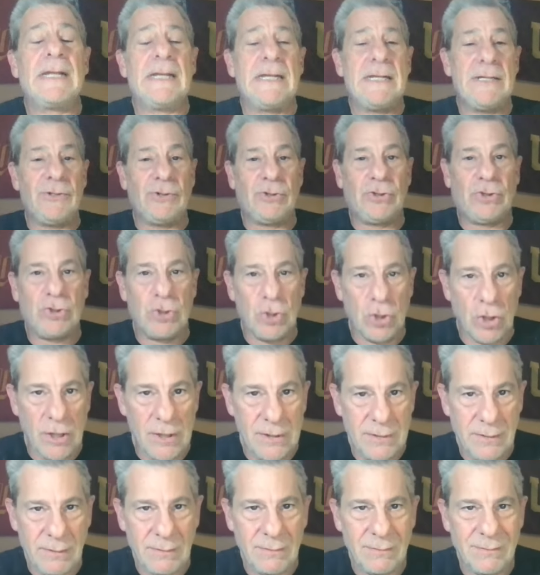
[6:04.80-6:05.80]
He
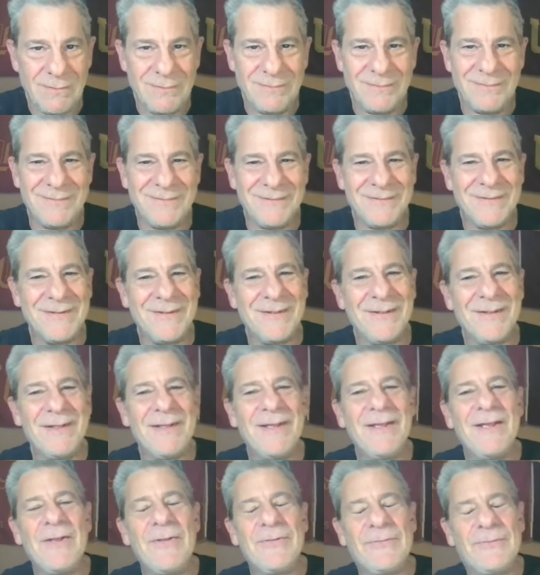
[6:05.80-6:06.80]
should.
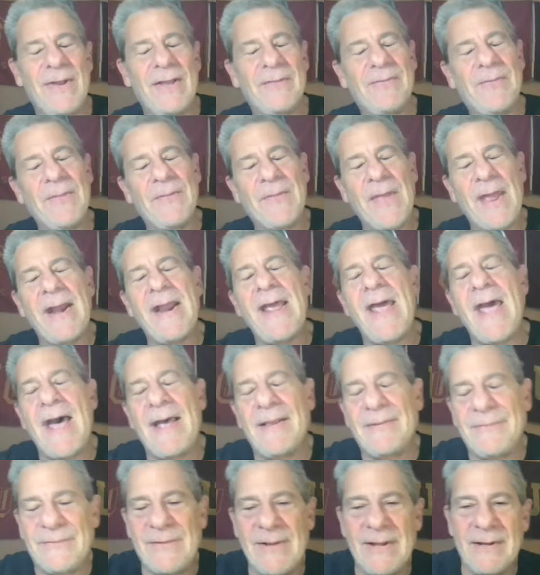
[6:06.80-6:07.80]
So I think that
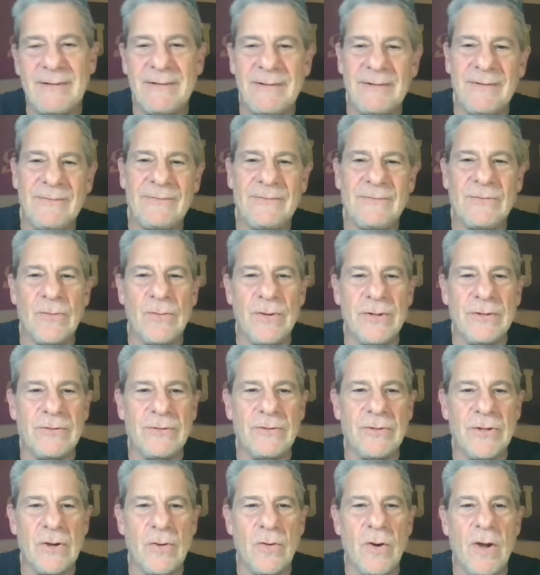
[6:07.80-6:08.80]
asset is going
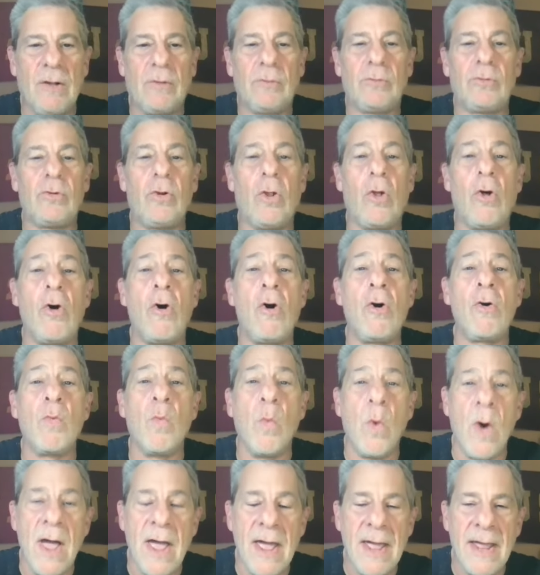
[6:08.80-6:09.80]
to go a
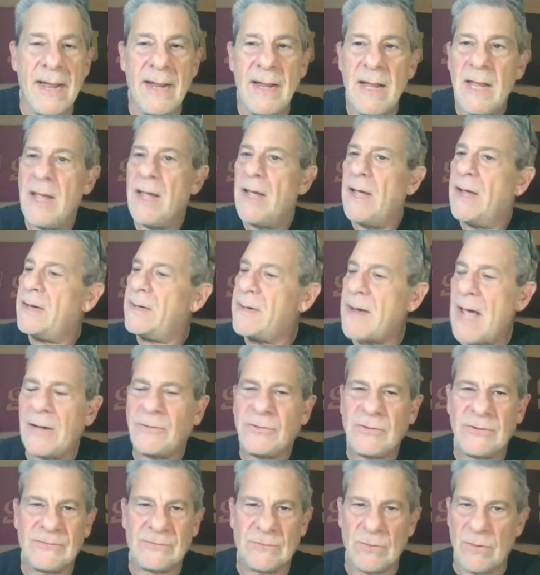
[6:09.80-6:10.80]
long way,
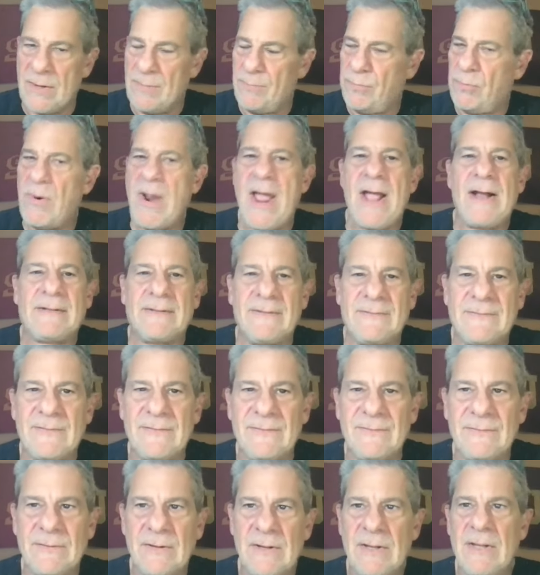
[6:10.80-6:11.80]
not just during
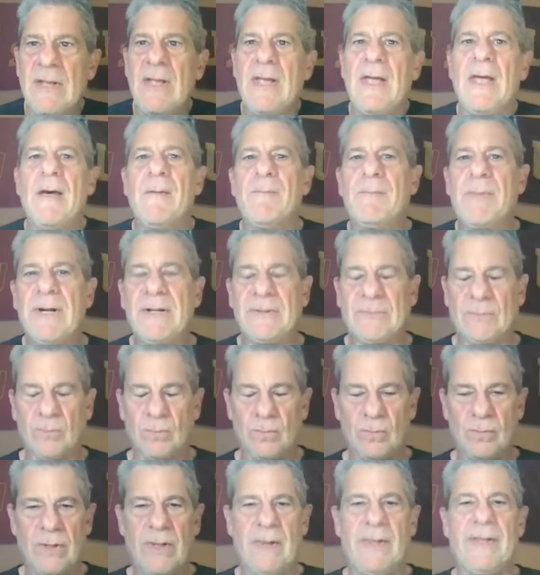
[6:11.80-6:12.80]
practices, but it's
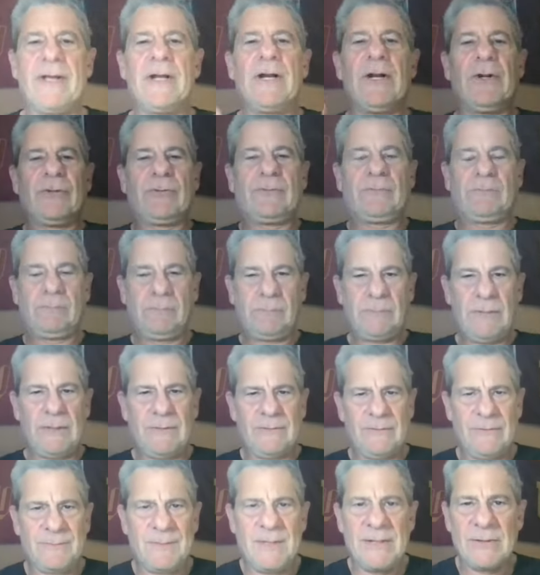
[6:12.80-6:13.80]
really going
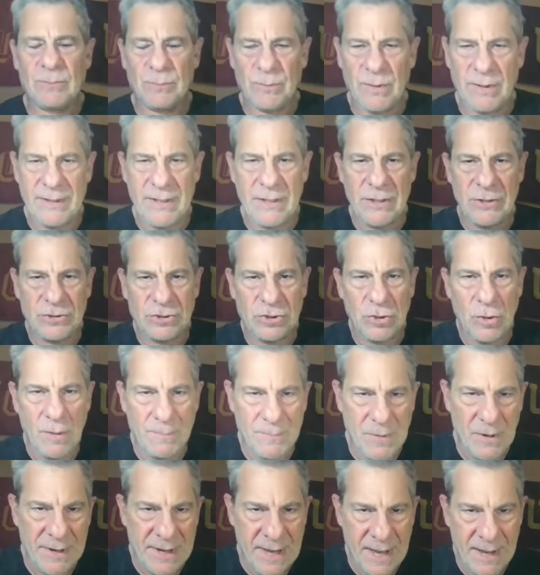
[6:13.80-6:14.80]
to show
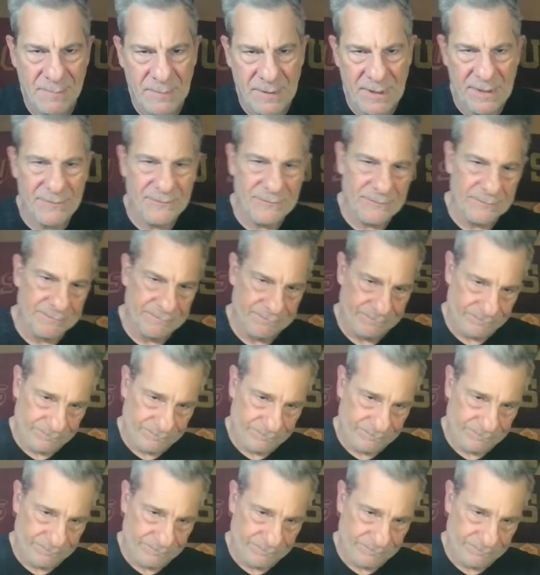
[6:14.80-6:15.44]
up on game days.